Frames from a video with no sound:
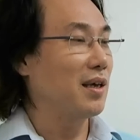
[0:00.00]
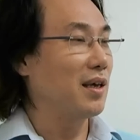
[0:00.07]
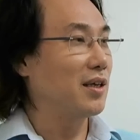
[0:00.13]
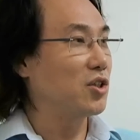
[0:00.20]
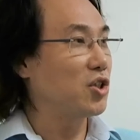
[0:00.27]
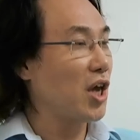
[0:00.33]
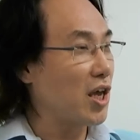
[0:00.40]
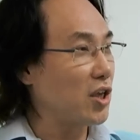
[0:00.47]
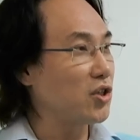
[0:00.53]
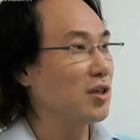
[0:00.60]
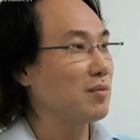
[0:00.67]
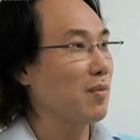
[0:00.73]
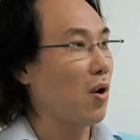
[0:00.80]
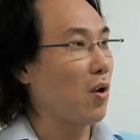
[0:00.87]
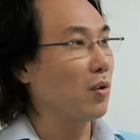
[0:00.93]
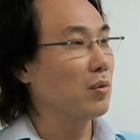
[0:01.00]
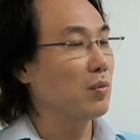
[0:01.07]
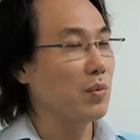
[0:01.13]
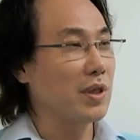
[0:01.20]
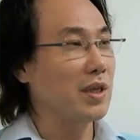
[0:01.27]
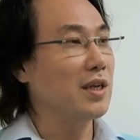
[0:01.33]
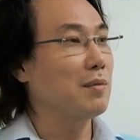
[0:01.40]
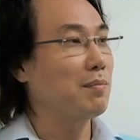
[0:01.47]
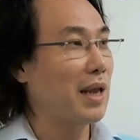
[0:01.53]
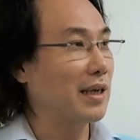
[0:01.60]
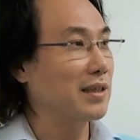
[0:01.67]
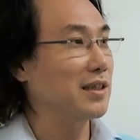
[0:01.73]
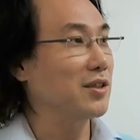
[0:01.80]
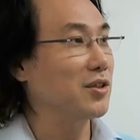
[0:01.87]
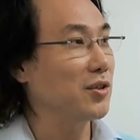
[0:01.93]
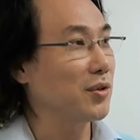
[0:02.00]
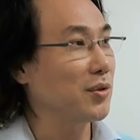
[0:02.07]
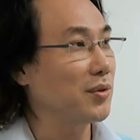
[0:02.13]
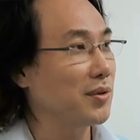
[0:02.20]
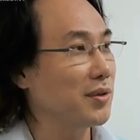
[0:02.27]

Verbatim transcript: a changing mole within a black tattoo.